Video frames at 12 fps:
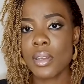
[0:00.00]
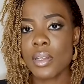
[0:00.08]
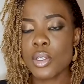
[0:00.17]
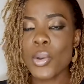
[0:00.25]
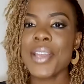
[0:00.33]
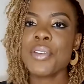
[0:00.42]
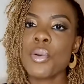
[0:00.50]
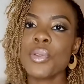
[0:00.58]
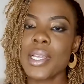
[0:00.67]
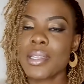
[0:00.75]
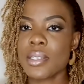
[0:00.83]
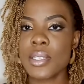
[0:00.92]
So I know
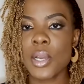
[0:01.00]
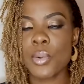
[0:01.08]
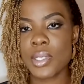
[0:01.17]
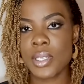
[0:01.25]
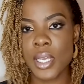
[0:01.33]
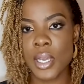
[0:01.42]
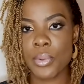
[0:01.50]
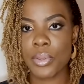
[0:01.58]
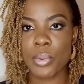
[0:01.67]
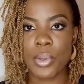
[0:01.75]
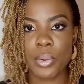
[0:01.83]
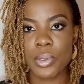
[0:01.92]
that this year was the year we
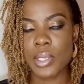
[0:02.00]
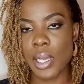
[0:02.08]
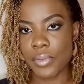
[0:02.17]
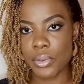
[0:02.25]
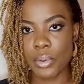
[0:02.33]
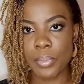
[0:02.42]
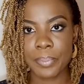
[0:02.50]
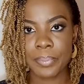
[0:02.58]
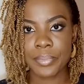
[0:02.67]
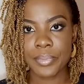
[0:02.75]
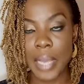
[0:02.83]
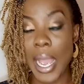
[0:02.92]
thought we were going to have it all.
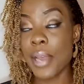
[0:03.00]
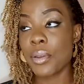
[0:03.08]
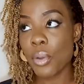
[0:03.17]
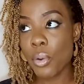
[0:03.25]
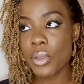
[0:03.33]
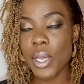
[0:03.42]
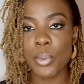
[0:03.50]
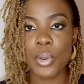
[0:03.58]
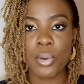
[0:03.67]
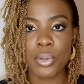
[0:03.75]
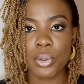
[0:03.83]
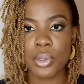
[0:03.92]
I know that we
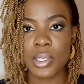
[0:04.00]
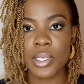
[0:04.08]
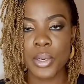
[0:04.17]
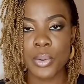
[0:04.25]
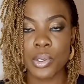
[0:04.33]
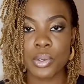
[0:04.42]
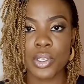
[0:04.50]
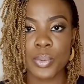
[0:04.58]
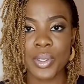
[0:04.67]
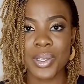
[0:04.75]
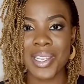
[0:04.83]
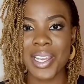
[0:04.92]
all thought this year was going to
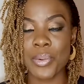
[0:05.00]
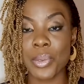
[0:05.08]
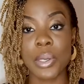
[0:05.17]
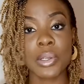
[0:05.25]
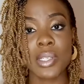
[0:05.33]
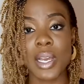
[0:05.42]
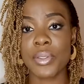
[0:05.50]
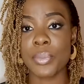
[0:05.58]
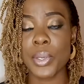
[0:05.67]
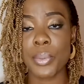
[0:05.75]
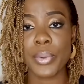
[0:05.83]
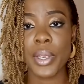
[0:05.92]
be the year we were going to have the
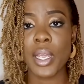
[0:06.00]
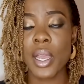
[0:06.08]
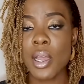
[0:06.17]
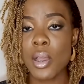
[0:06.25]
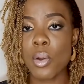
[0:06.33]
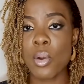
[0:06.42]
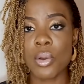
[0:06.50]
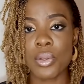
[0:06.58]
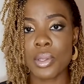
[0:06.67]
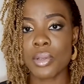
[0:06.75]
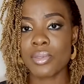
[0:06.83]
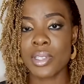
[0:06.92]
big break, or
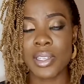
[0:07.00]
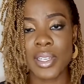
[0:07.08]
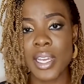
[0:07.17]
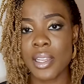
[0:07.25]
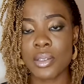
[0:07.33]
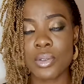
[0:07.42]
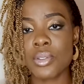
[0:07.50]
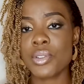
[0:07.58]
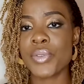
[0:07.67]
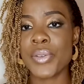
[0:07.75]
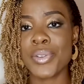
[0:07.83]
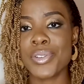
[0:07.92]
the year that was going to
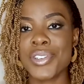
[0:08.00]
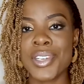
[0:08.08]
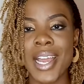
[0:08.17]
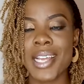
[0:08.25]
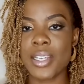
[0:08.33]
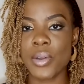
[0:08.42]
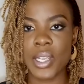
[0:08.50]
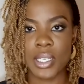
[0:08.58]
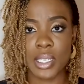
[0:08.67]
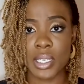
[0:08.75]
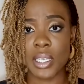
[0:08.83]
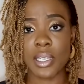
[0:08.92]
revolutionize our
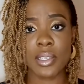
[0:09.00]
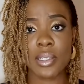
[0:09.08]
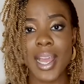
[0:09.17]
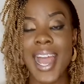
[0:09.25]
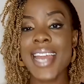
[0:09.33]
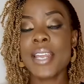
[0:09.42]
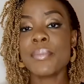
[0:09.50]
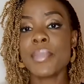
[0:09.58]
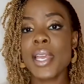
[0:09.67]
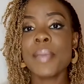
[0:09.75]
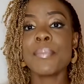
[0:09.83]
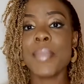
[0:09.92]
existence. And
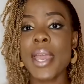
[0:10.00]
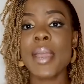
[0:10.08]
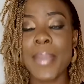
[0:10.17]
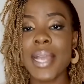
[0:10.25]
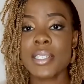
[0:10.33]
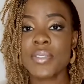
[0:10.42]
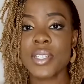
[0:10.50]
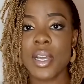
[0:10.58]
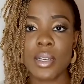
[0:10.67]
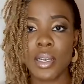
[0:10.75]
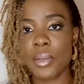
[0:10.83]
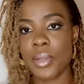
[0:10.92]
it might have
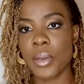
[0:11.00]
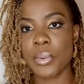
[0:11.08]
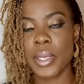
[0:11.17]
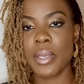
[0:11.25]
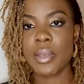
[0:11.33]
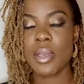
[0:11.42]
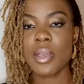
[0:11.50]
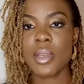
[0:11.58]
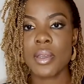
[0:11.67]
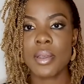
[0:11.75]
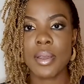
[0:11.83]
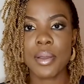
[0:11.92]
started out that way,
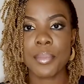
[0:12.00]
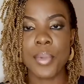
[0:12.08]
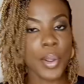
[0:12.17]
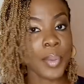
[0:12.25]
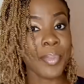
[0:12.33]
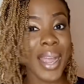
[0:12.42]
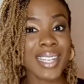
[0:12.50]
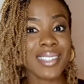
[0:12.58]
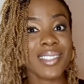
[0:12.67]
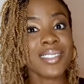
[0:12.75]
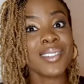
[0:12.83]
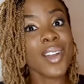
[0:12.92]
but it
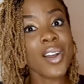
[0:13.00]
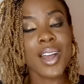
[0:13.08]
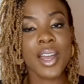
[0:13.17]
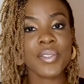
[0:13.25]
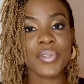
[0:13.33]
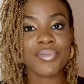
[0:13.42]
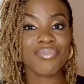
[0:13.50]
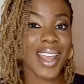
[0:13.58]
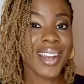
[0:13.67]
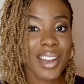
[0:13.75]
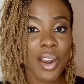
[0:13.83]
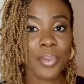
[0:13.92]
might not have
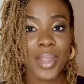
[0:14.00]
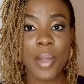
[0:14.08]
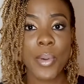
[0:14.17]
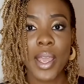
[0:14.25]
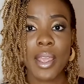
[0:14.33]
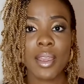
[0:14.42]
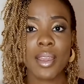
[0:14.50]
ended up that way.